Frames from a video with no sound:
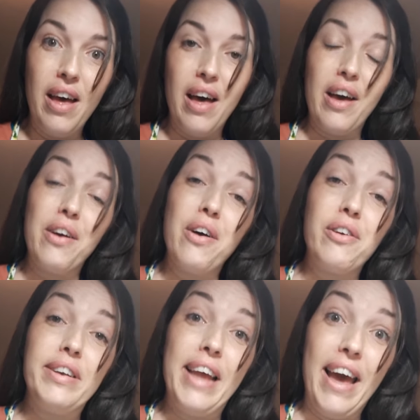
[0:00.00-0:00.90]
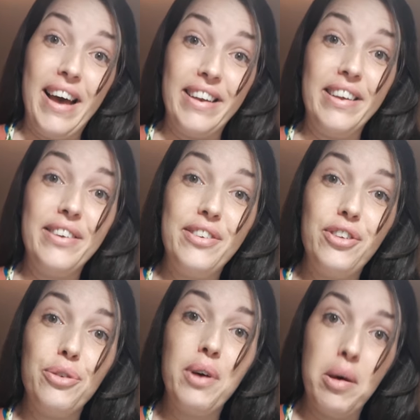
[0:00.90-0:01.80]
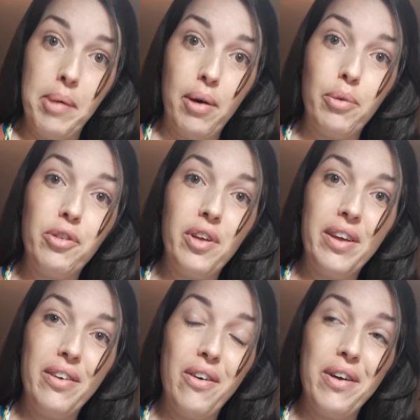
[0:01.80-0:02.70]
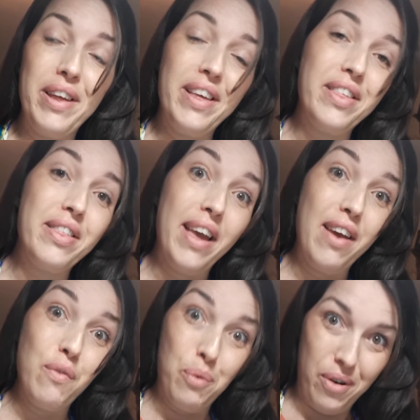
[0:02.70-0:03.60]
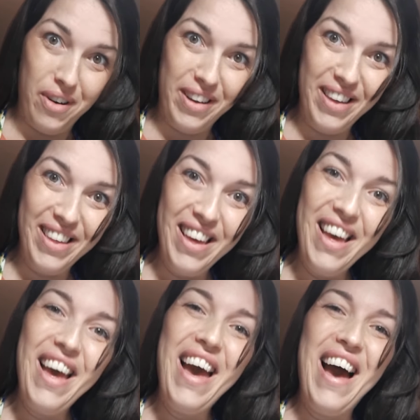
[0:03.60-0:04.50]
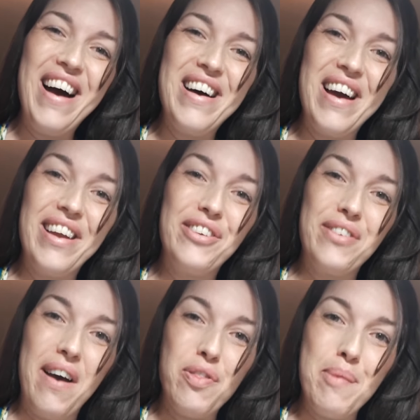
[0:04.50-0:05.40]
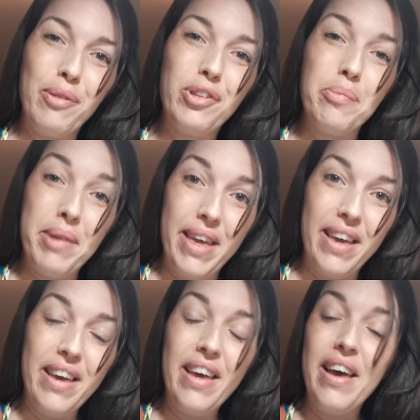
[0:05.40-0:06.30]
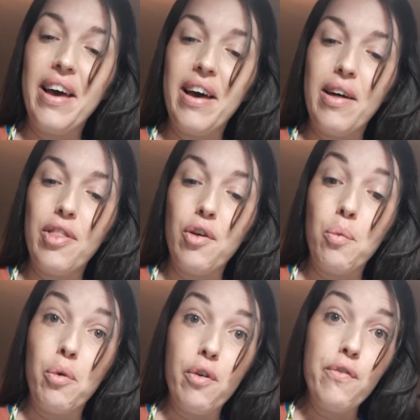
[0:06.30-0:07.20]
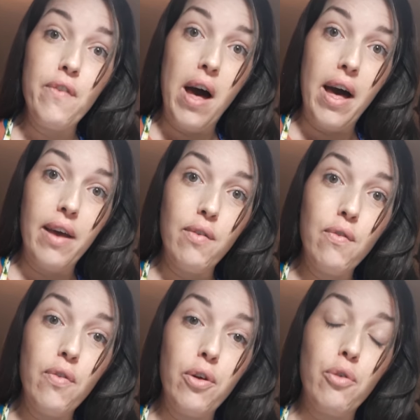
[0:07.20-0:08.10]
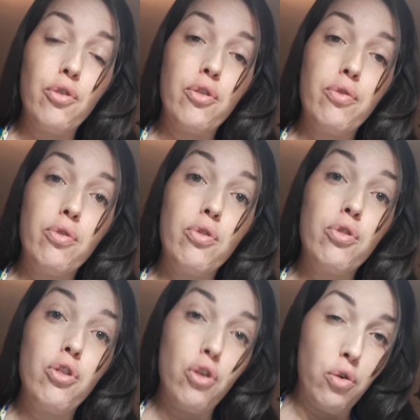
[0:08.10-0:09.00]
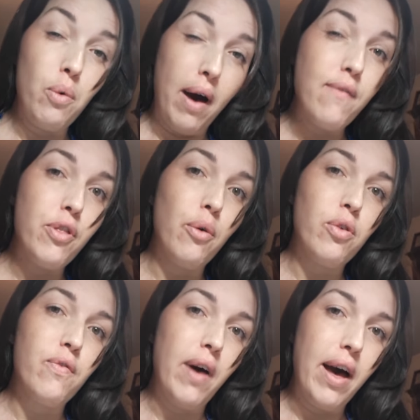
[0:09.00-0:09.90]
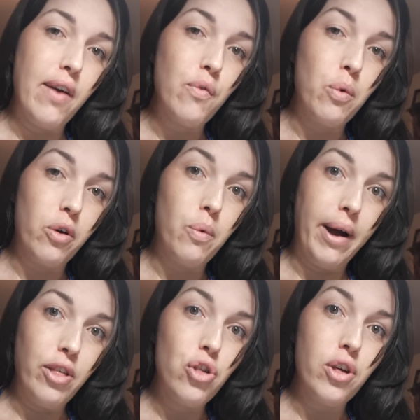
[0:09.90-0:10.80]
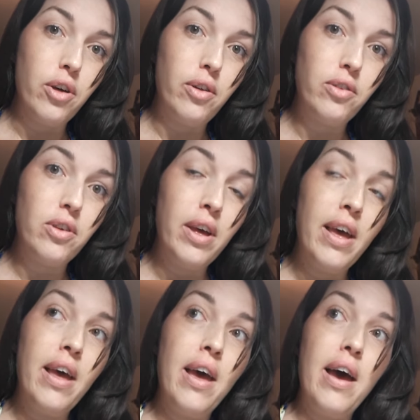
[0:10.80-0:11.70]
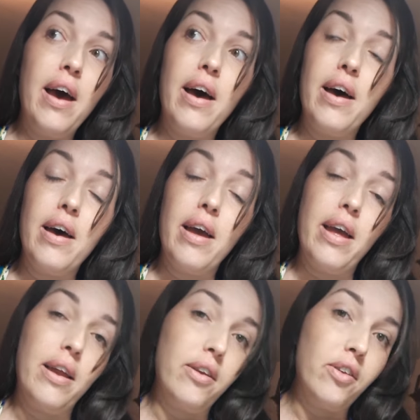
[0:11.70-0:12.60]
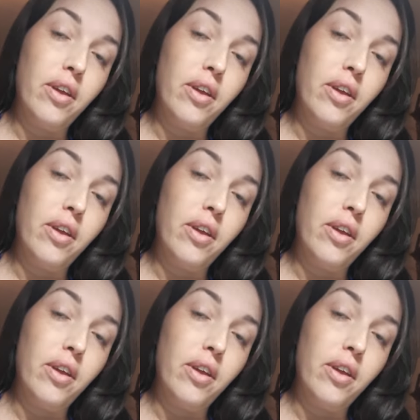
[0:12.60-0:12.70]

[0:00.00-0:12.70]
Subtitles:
got her dad to come out on his day of work and drive them out to me. There were 5. There's 2 of those 5 were quite chilled, and